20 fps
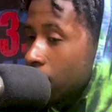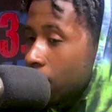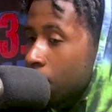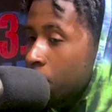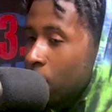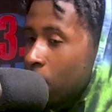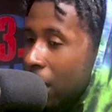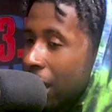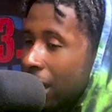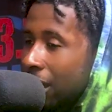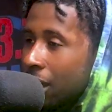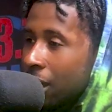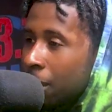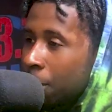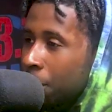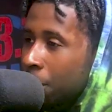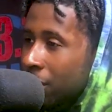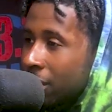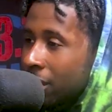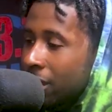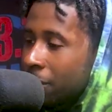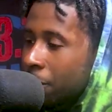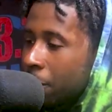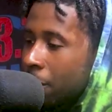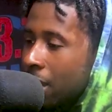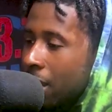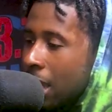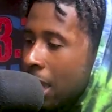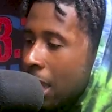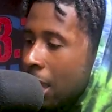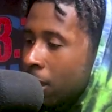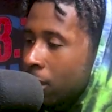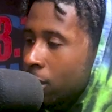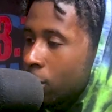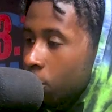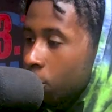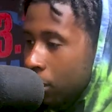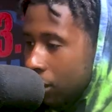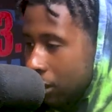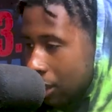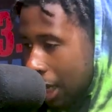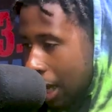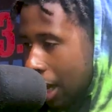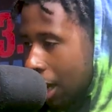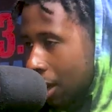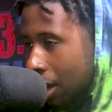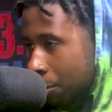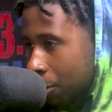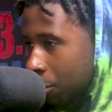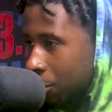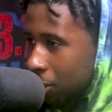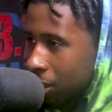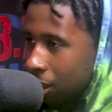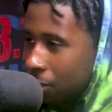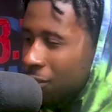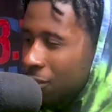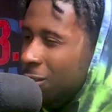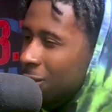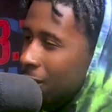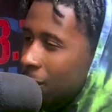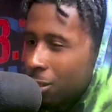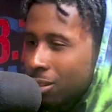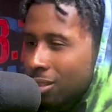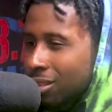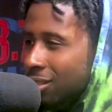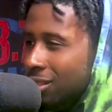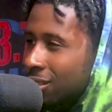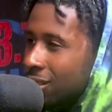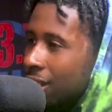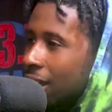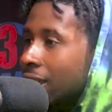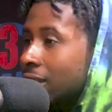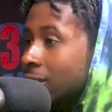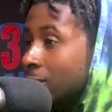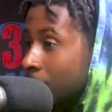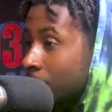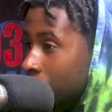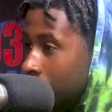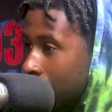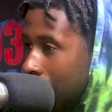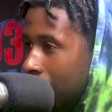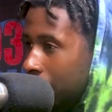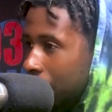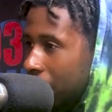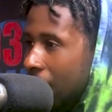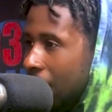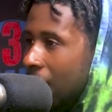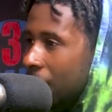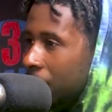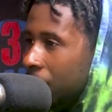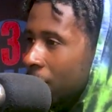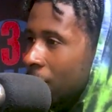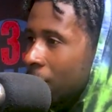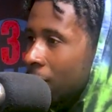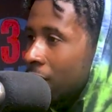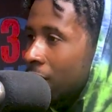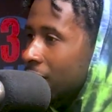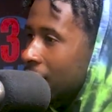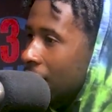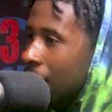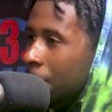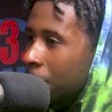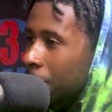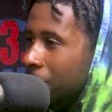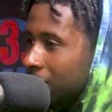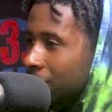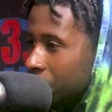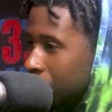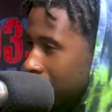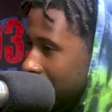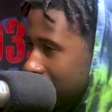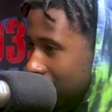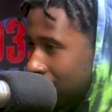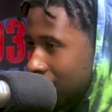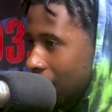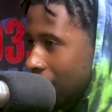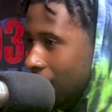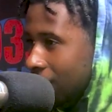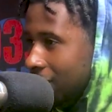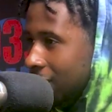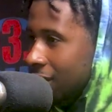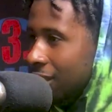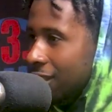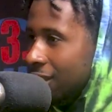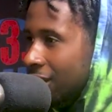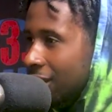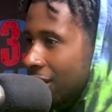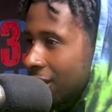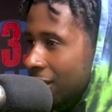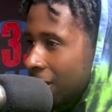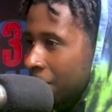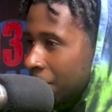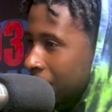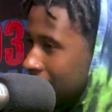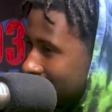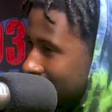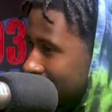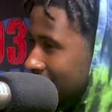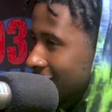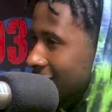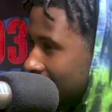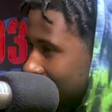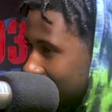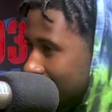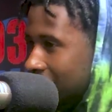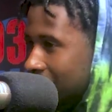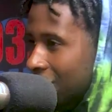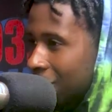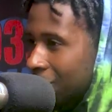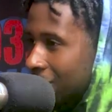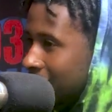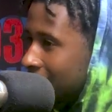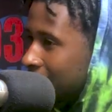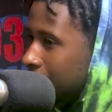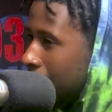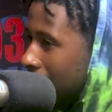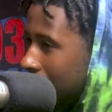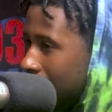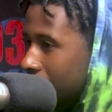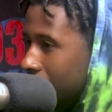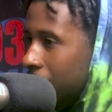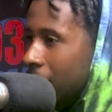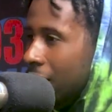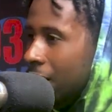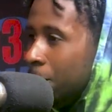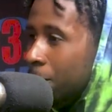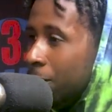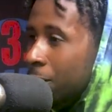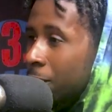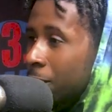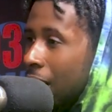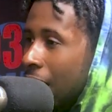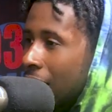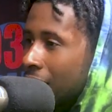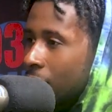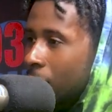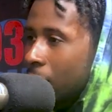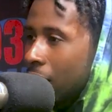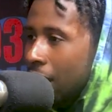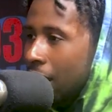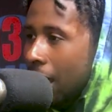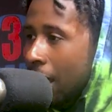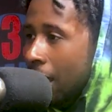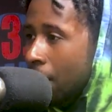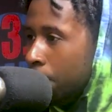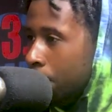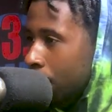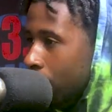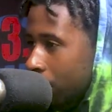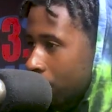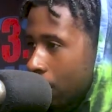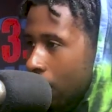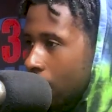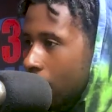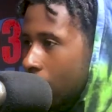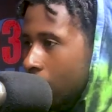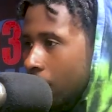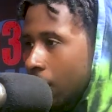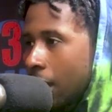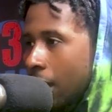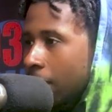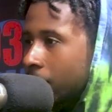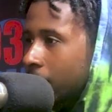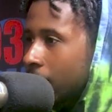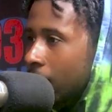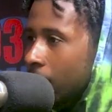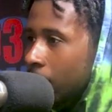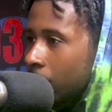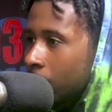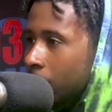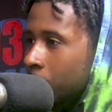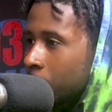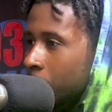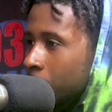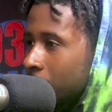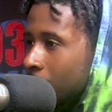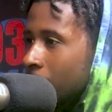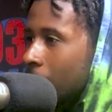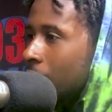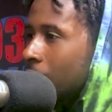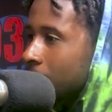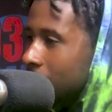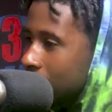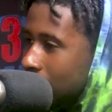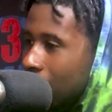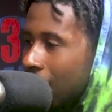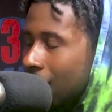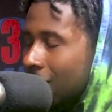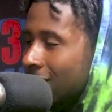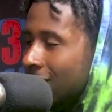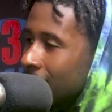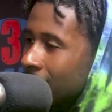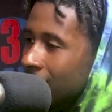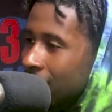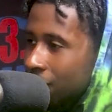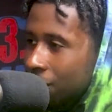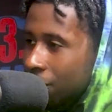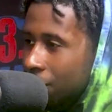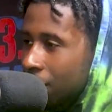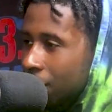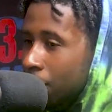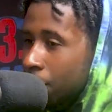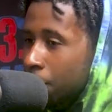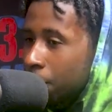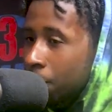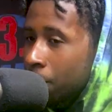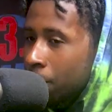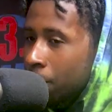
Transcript: over Briargate, but due to time or whatever, you know, it's rap caviar. I wasn't really salty or nothing because you know, this Spotify, bro. I know they have protocol they have to go through, so I was just like, you know,